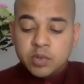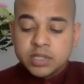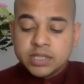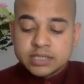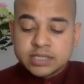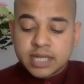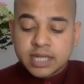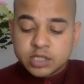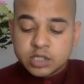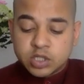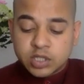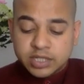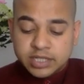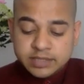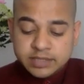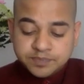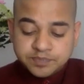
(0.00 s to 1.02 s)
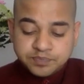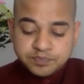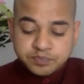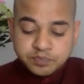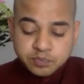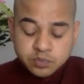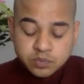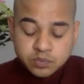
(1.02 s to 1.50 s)
Satcha
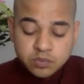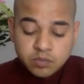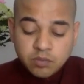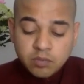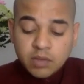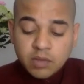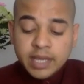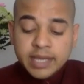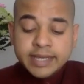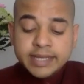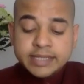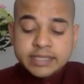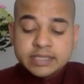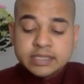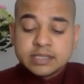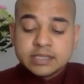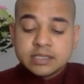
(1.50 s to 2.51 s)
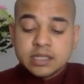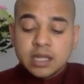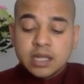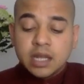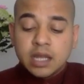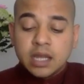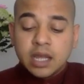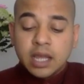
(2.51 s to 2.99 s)

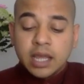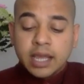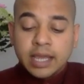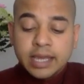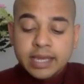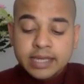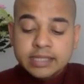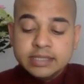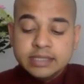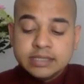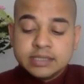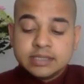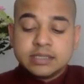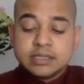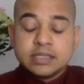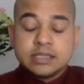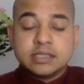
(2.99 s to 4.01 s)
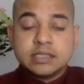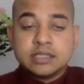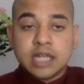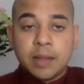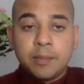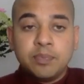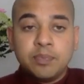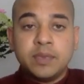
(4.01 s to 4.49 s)
is
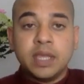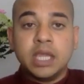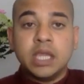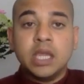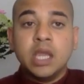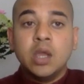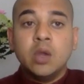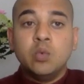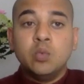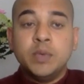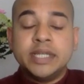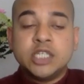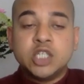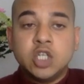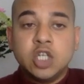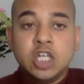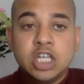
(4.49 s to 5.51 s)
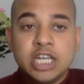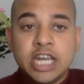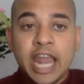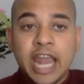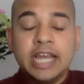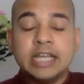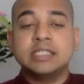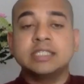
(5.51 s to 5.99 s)
something which
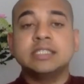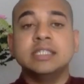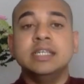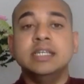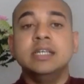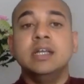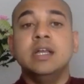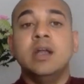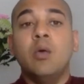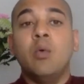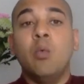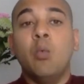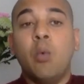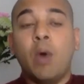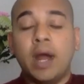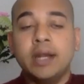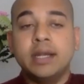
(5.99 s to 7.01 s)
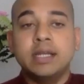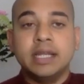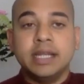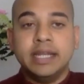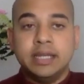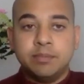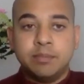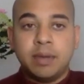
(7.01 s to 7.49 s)
lacks what
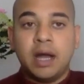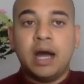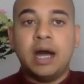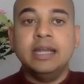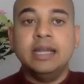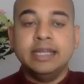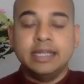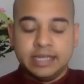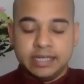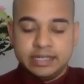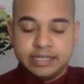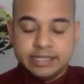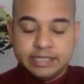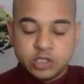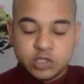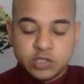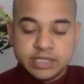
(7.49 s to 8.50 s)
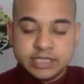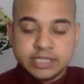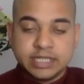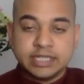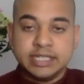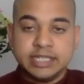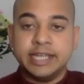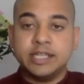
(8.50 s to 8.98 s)
in Pali, an
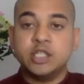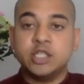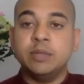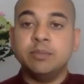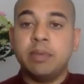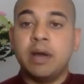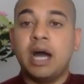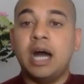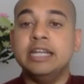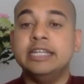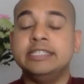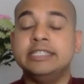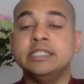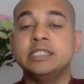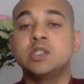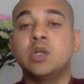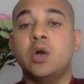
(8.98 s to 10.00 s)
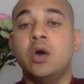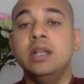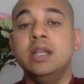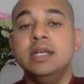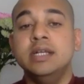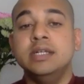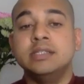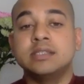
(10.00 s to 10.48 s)
intrinsic nature in Pali, it is
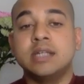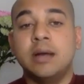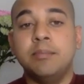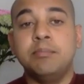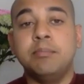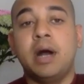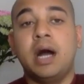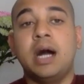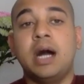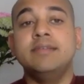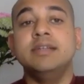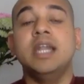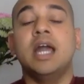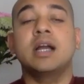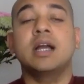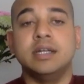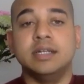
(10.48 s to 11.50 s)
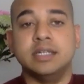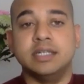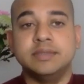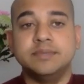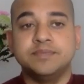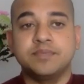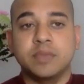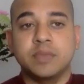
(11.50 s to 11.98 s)
called Sambhava Lakkhana,
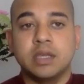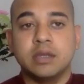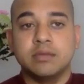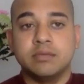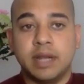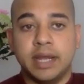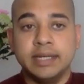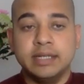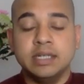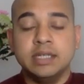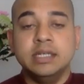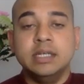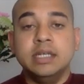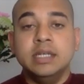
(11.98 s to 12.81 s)
right?